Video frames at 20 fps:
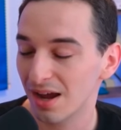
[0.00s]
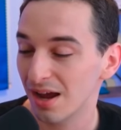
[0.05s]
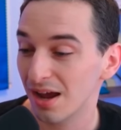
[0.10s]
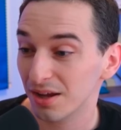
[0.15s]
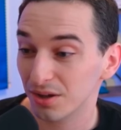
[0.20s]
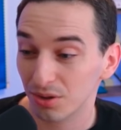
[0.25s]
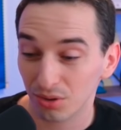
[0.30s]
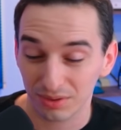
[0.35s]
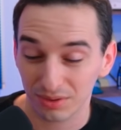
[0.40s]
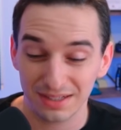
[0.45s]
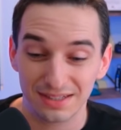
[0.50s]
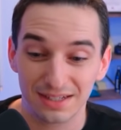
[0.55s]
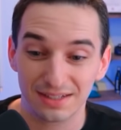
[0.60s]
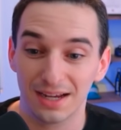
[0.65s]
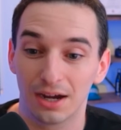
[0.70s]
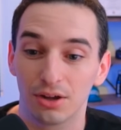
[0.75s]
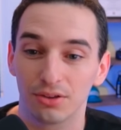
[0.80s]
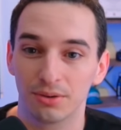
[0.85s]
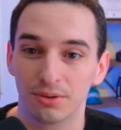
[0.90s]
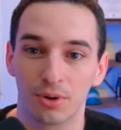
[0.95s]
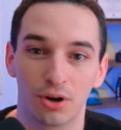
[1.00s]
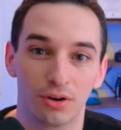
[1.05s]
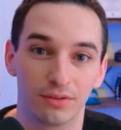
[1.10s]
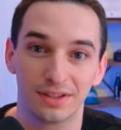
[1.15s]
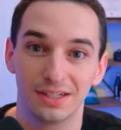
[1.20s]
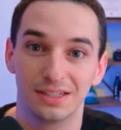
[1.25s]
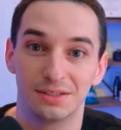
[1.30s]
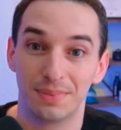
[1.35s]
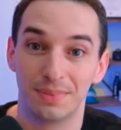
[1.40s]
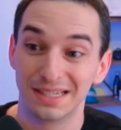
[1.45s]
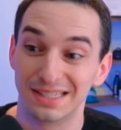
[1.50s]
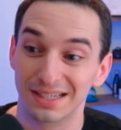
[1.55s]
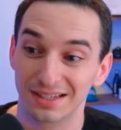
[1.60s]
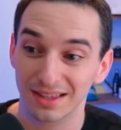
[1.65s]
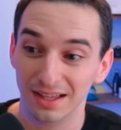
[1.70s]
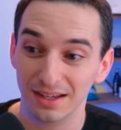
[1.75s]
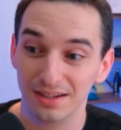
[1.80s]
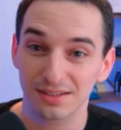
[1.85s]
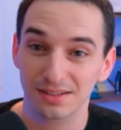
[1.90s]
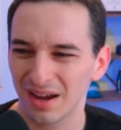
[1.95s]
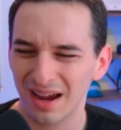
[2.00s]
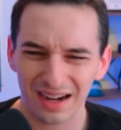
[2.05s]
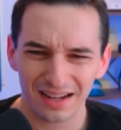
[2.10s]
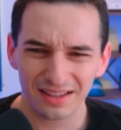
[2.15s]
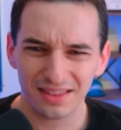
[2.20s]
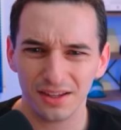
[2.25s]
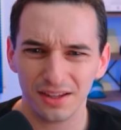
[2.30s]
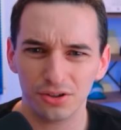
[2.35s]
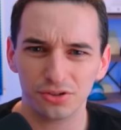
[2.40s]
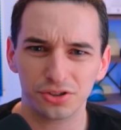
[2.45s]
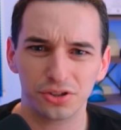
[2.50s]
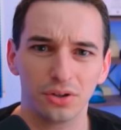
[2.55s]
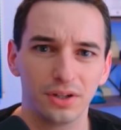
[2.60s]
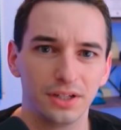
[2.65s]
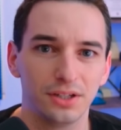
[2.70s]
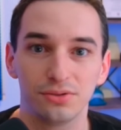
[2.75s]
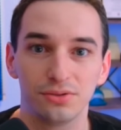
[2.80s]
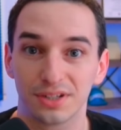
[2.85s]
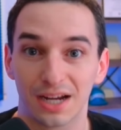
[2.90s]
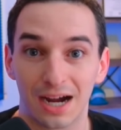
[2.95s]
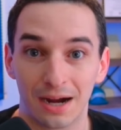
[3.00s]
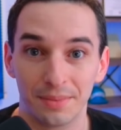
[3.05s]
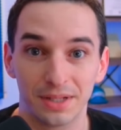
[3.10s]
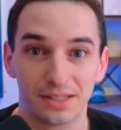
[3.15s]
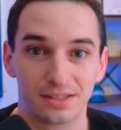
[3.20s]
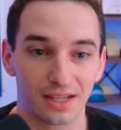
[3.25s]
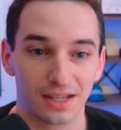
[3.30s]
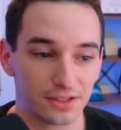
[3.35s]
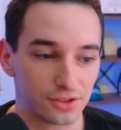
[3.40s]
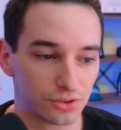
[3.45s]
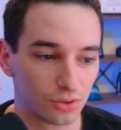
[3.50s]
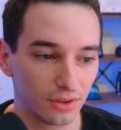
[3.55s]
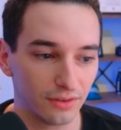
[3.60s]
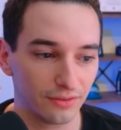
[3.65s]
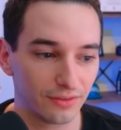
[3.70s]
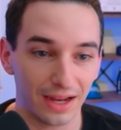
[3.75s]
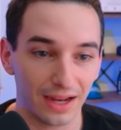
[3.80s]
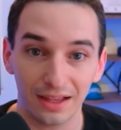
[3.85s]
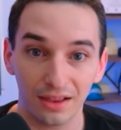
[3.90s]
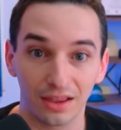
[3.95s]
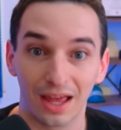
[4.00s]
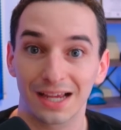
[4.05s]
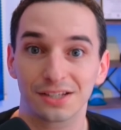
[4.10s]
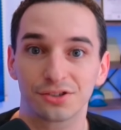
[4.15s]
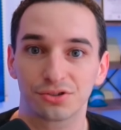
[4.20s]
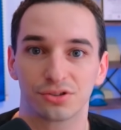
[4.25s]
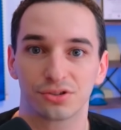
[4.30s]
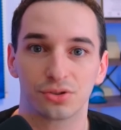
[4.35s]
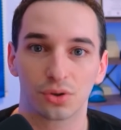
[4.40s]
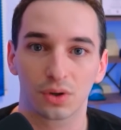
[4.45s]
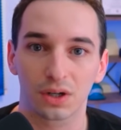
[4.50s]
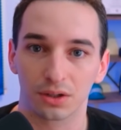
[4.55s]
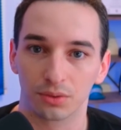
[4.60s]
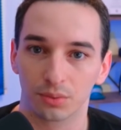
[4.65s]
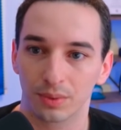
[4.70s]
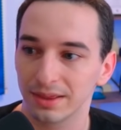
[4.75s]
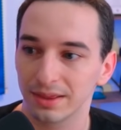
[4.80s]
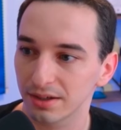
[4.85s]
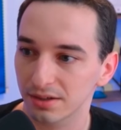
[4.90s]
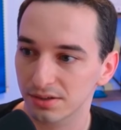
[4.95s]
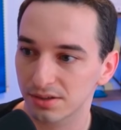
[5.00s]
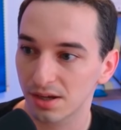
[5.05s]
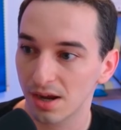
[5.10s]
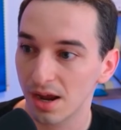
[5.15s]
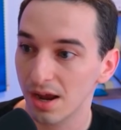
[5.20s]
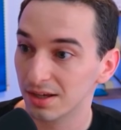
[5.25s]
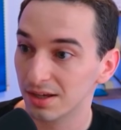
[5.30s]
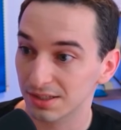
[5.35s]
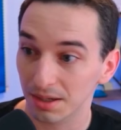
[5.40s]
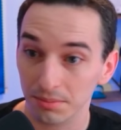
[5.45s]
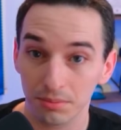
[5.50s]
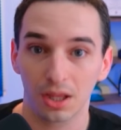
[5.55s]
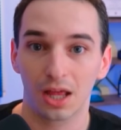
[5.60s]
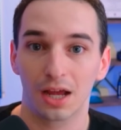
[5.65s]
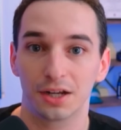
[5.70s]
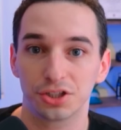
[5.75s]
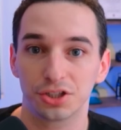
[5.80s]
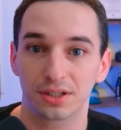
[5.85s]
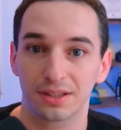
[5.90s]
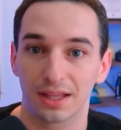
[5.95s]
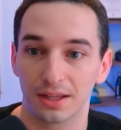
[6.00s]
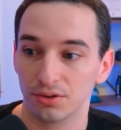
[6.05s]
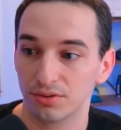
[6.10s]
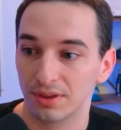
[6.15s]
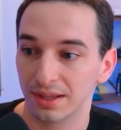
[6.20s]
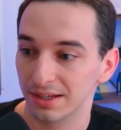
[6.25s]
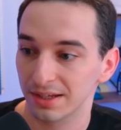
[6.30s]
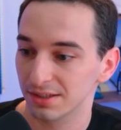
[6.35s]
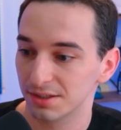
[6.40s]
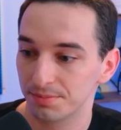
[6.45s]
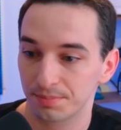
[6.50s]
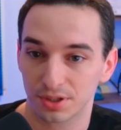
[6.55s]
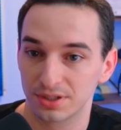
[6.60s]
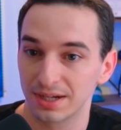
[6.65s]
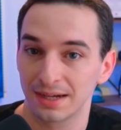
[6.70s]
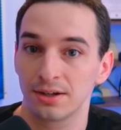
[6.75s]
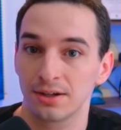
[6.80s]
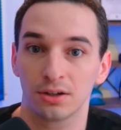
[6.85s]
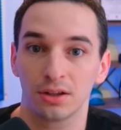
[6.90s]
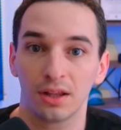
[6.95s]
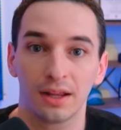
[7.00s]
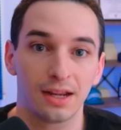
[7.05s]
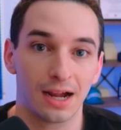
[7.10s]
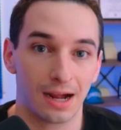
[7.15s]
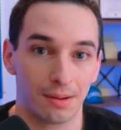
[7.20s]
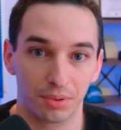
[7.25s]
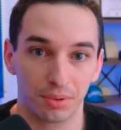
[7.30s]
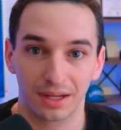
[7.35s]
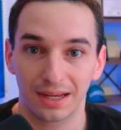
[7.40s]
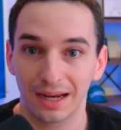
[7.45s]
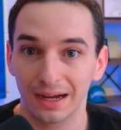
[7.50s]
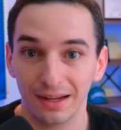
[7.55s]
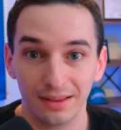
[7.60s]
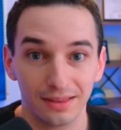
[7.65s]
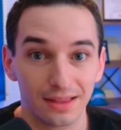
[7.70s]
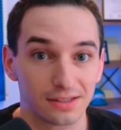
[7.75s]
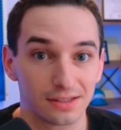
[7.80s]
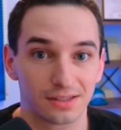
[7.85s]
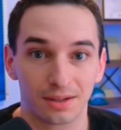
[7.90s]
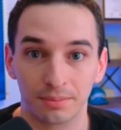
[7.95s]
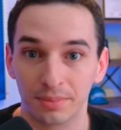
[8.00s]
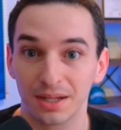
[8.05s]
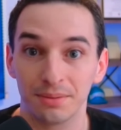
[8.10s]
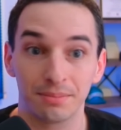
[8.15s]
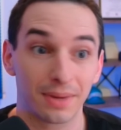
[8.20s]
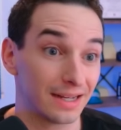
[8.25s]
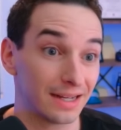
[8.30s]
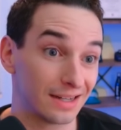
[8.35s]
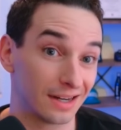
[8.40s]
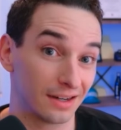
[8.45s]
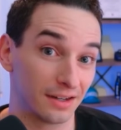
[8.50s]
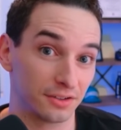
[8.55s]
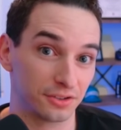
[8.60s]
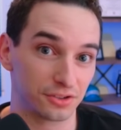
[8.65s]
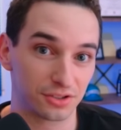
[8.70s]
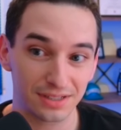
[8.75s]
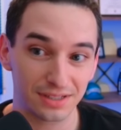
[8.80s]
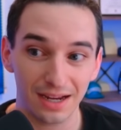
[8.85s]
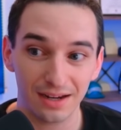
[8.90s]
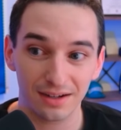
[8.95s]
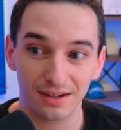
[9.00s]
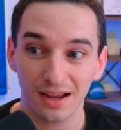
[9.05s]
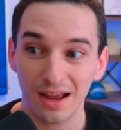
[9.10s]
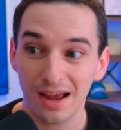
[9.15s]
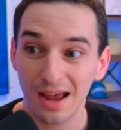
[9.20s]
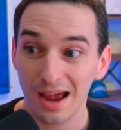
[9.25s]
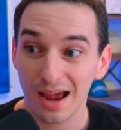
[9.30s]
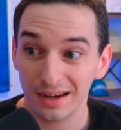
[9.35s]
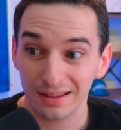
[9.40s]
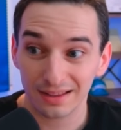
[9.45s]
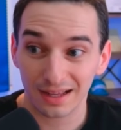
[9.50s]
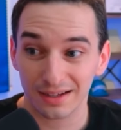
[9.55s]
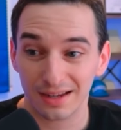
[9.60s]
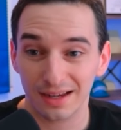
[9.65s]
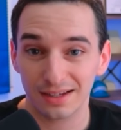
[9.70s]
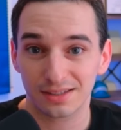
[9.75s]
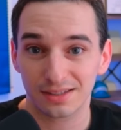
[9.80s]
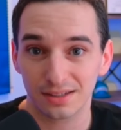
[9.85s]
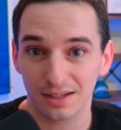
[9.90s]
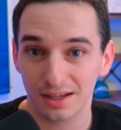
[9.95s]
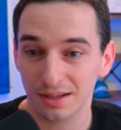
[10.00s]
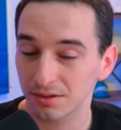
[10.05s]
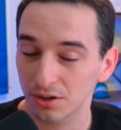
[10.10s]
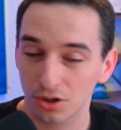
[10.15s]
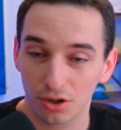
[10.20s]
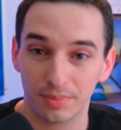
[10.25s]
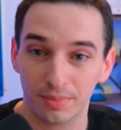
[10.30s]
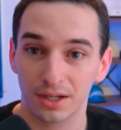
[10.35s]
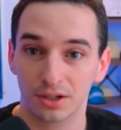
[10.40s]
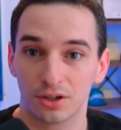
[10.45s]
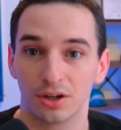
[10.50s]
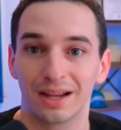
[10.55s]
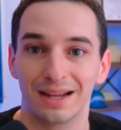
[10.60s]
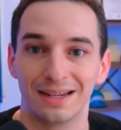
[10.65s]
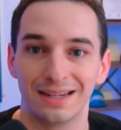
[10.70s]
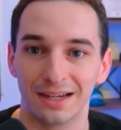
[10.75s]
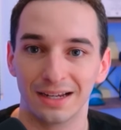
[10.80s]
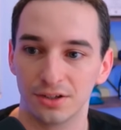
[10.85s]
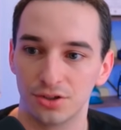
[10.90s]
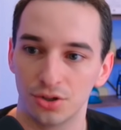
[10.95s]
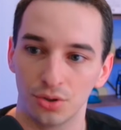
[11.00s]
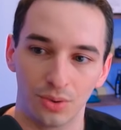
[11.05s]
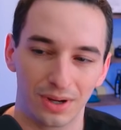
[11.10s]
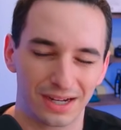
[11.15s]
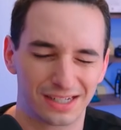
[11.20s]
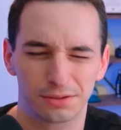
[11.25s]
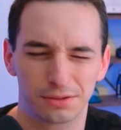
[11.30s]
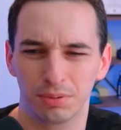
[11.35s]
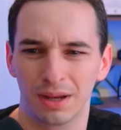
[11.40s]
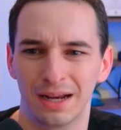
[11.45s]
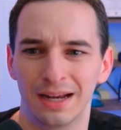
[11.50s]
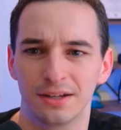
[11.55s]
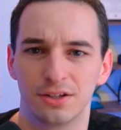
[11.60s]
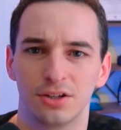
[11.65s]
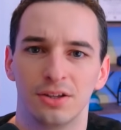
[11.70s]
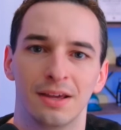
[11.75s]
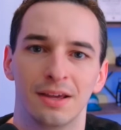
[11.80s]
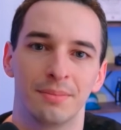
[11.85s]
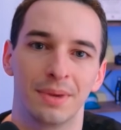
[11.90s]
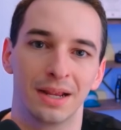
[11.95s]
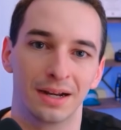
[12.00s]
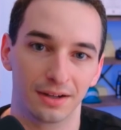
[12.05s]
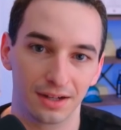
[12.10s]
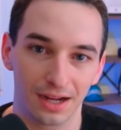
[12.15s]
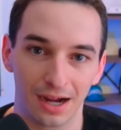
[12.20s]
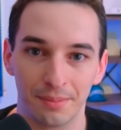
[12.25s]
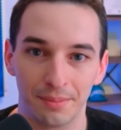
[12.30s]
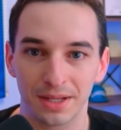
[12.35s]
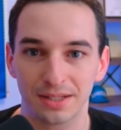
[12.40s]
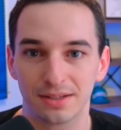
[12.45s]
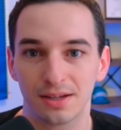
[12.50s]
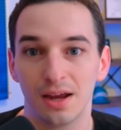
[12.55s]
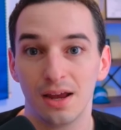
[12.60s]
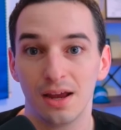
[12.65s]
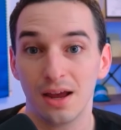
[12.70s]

You don't need to tell them all of these basic things. And I think you should only use comments as sort of a last resort when there's some logic that you think is particularly complicated that somebody might not understand. And in that case, it could be a good idea to explain it to them in a comment.